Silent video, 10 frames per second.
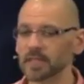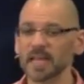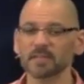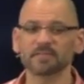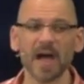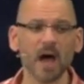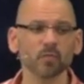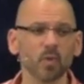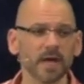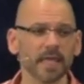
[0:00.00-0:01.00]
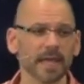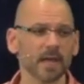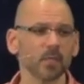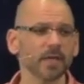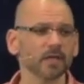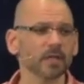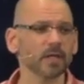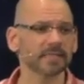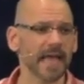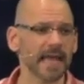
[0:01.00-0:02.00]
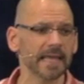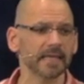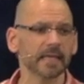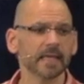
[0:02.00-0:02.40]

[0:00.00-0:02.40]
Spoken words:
And I found one, and I went and looked at it,